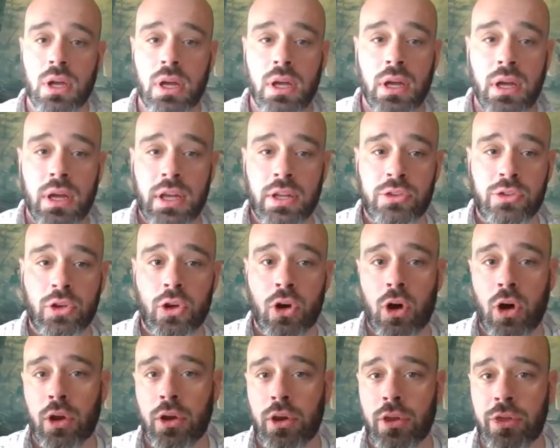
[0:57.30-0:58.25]
It's
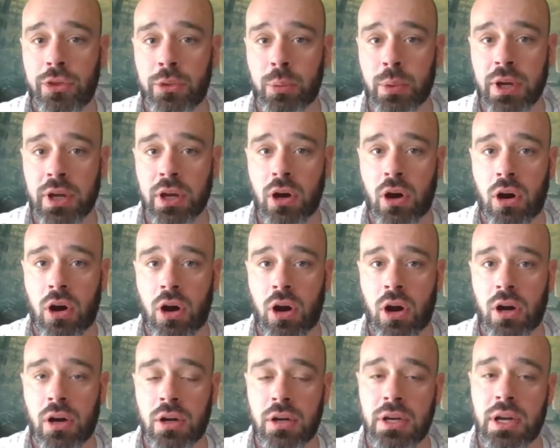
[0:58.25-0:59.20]
called
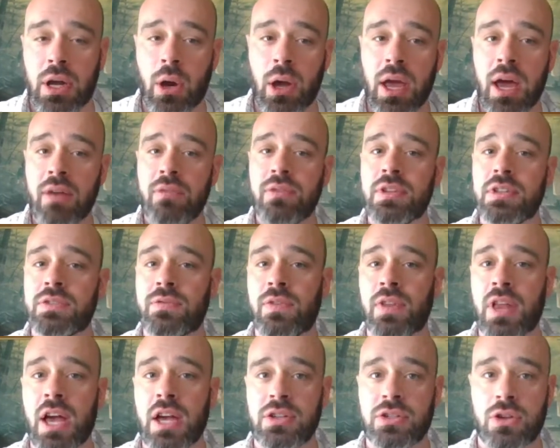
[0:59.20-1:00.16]
3R. Now, I have this
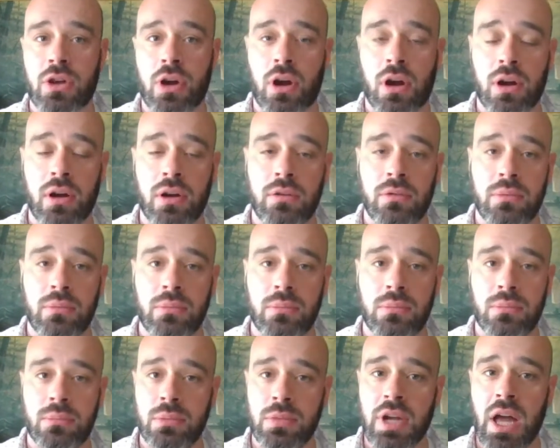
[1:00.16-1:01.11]
flashcard
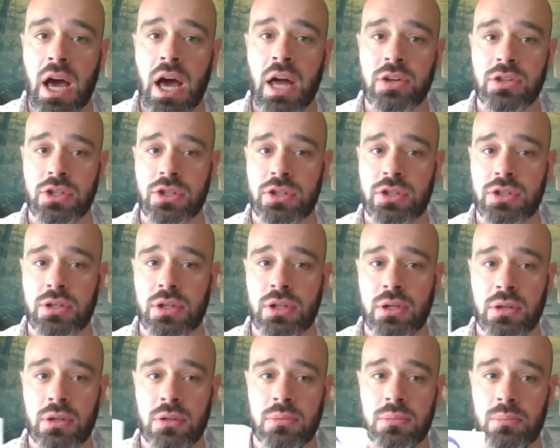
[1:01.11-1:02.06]
not just
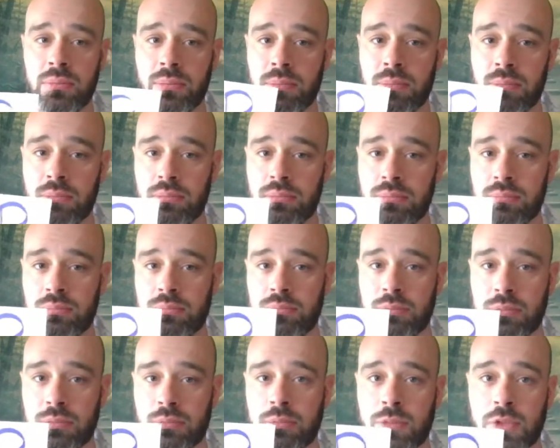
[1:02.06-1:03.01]
to
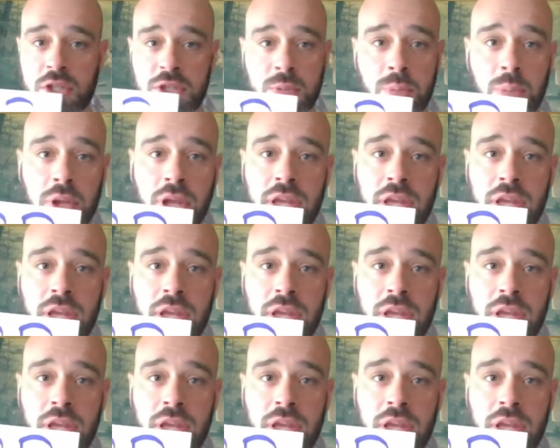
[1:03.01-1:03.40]
display